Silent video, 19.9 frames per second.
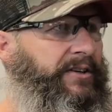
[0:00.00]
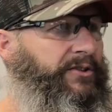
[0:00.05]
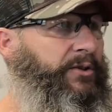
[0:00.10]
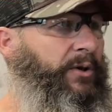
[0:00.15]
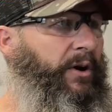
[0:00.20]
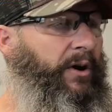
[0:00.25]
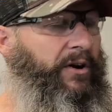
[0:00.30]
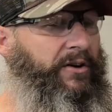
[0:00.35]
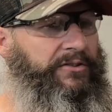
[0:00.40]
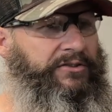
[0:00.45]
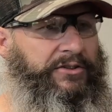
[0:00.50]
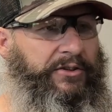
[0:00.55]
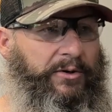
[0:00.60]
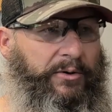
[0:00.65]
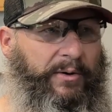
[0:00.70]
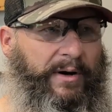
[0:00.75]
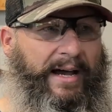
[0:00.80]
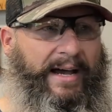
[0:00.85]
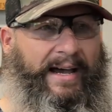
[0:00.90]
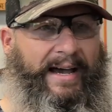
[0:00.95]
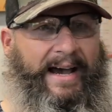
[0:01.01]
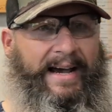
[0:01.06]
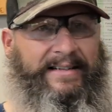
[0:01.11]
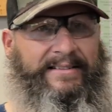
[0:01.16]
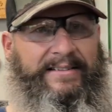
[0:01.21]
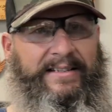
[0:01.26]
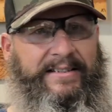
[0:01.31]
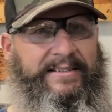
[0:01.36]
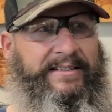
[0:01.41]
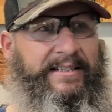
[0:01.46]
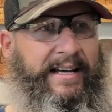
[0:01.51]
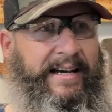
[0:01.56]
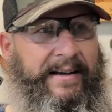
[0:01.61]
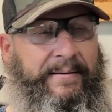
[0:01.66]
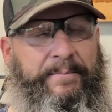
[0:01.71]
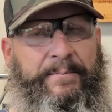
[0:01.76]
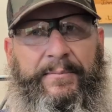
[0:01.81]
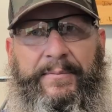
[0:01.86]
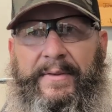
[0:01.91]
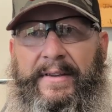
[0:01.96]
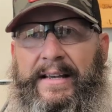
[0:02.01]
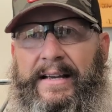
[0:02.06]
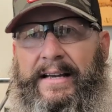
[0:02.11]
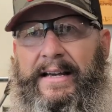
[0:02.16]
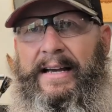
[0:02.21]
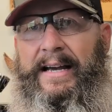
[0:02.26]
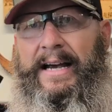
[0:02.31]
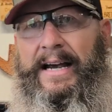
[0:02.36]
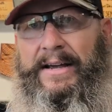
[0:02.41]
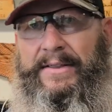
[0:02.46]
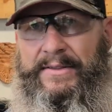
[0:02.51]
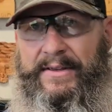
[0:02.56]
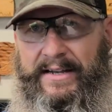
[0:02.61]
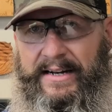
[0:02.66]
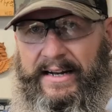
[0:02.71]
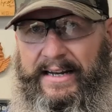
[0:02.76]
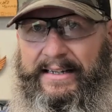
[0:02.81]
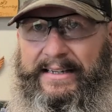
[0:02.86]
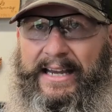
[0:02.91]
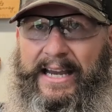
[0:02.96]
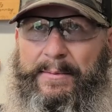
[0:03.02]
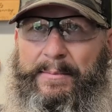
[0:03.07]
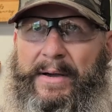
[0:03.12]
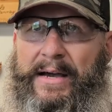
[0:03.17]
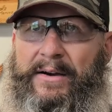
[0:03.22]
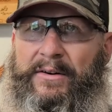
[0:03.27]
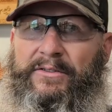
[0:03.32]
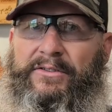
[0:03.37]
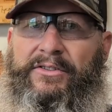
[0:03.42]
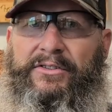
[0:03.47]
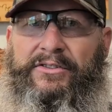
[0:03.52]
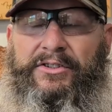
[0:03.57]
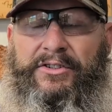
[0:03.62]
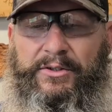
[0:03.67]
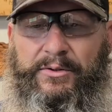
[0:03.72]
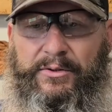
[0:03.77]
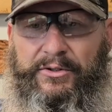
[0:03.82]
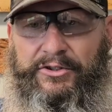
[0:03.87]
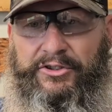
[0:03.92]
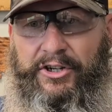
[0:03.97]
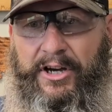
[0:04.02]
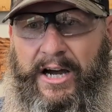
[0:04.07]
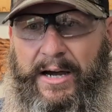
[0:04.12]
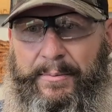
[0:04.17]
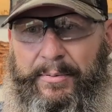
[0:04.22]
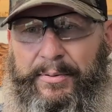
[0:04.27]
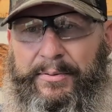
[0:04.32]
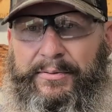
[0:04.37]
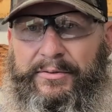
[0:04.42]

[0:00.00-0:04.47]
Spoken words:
to also access that. And then I came out to the shop,